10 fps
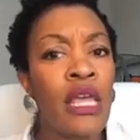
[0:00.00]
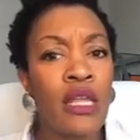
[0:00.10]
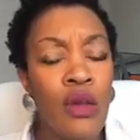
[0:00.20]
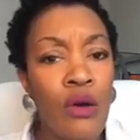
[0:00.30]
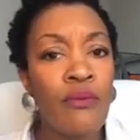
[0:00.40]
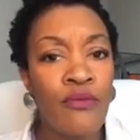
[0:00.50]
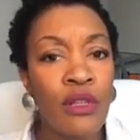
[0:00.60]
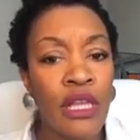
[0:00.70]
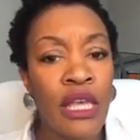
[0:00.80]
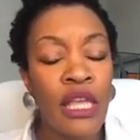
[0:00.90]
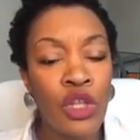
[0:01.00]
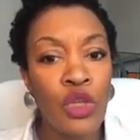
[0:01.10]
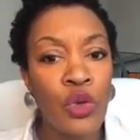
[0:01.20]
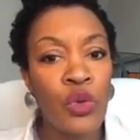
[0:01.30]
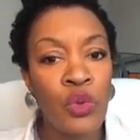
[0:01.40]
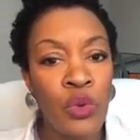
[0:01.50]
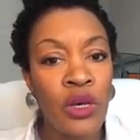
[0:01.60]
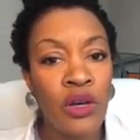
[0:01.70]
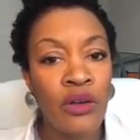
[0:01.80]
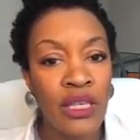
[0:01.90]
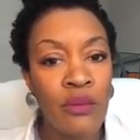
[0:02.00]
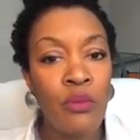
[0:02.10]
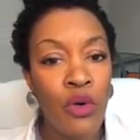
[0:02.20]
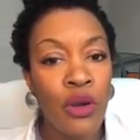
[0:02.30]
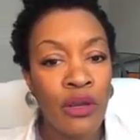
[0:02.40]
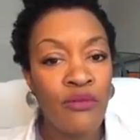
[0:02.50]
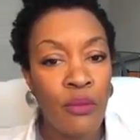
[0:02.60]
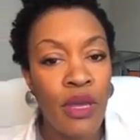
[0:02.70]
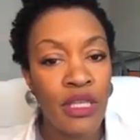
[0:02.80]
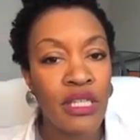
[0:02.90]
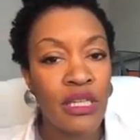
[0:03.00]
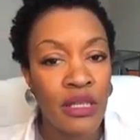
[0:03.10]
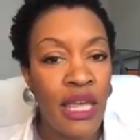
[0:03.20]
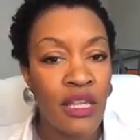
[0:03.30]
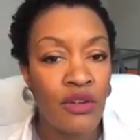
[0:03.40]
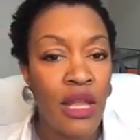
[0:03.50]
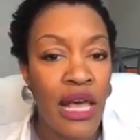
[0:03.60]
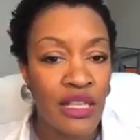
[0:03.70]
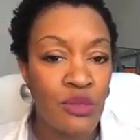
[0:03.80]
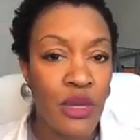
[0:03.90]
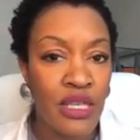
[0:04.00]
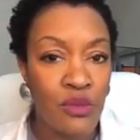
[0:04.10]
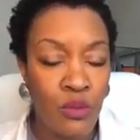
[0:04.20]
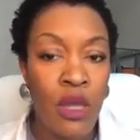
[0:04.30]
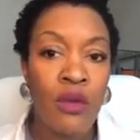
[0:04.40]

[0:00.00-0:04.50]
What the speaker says: and hopefully you will get more information and gain your knowledge base